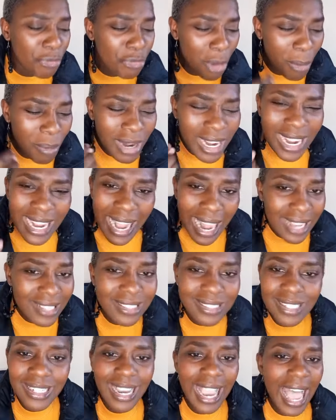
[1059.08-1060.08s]
from
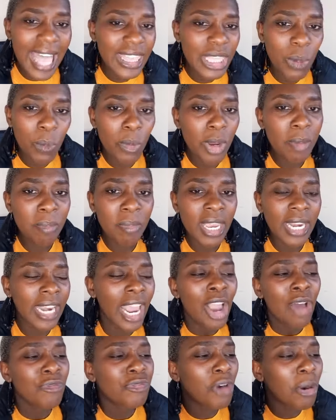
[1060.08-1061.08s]
lusting other women,
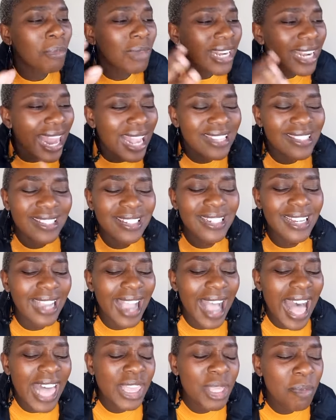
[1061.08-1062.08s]
from
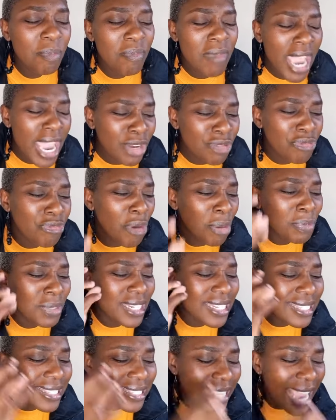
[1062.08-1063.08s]
lusting other men, from
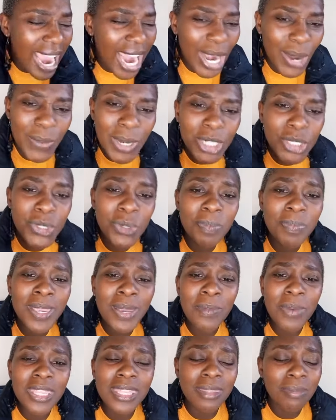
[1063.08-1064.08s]
desiring to
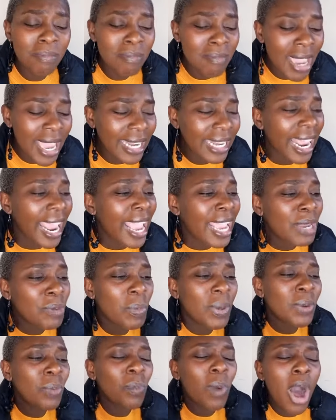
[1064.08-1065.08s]
be with men
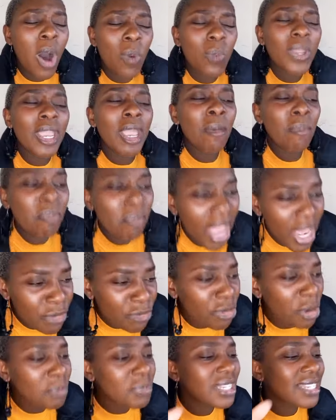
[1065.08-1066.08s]
while we are men,
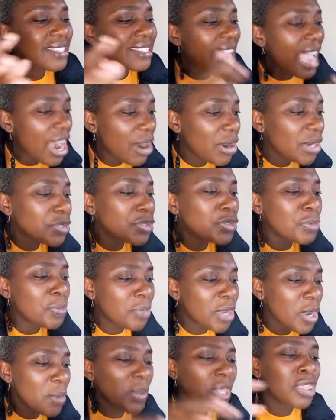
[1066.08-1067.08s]
from desiring to
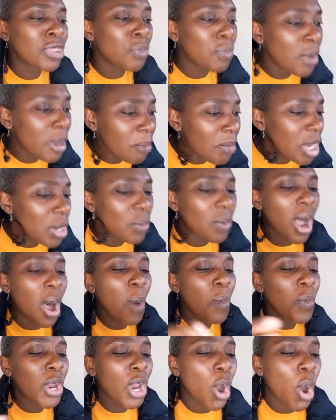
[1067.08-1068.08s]
be with women
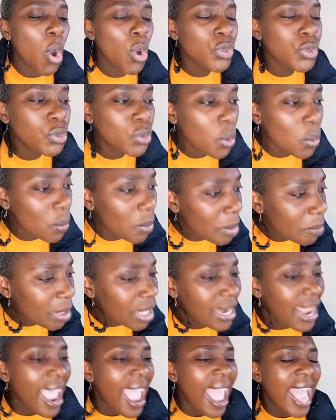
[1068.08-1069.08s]
while we are also
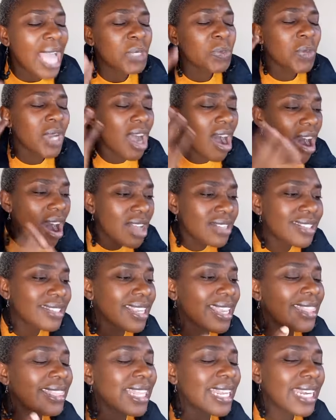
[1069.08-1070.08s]
women. And we
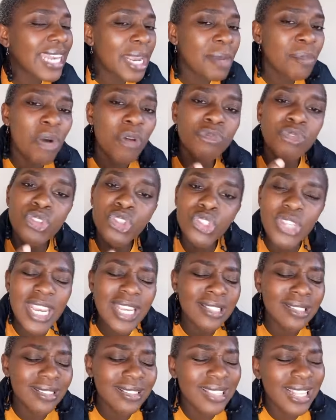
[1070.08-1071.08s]
ask in the name of
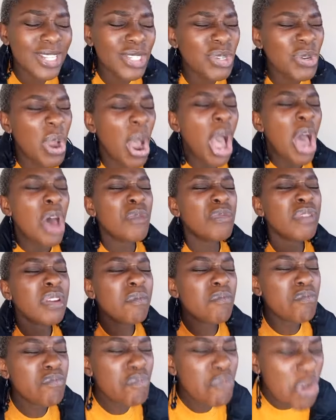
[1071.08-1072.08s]
Jesus that you
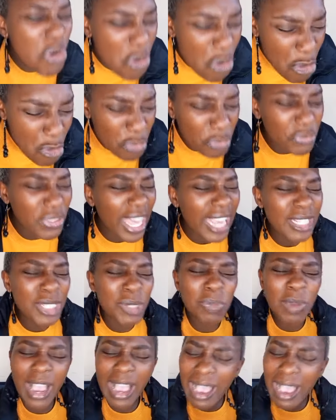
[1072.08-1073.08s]
remove that.